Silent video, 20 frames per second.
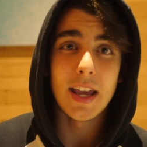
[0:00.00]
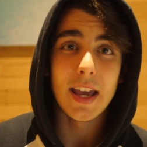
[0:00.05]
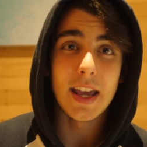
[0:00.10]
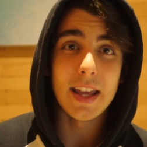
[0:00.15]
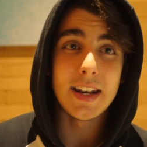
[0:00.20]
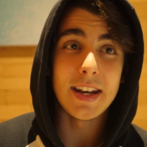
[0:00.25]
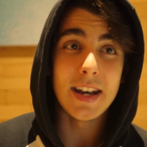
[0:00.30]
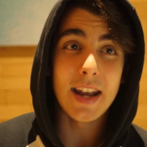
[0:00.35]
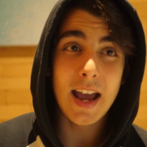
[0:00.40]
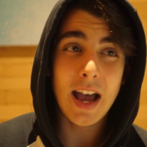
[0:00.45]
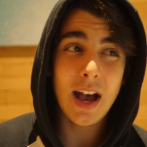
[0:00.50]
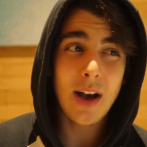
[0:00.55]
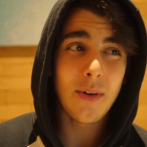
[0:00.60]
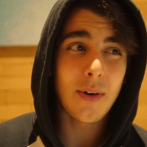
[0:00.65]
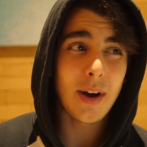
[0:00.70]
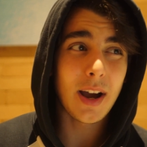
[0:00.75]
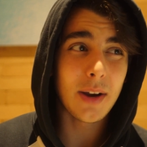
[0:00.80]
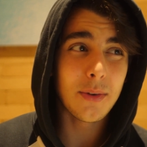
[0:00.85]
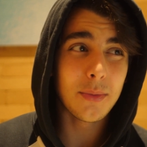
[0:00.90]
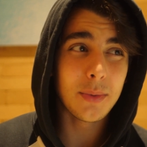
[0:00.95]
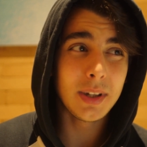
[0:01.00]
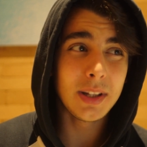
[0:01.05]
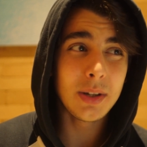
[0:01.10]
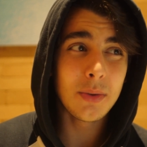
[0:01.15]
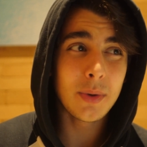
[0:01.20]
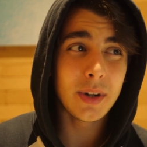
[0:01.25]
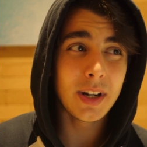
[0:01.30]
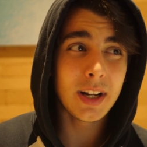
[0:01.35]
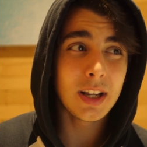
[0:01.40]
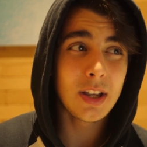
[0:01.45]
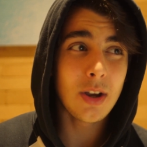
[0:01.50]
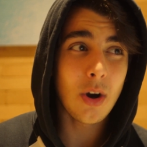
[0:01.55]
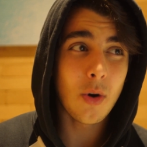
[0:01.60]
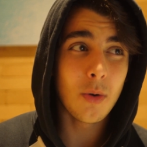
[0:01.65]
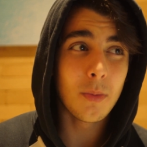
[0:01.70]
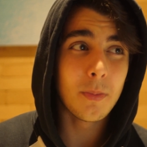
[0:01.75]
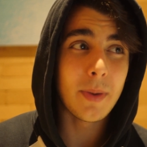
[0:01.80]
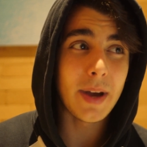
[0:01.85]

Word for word: and now I really want to go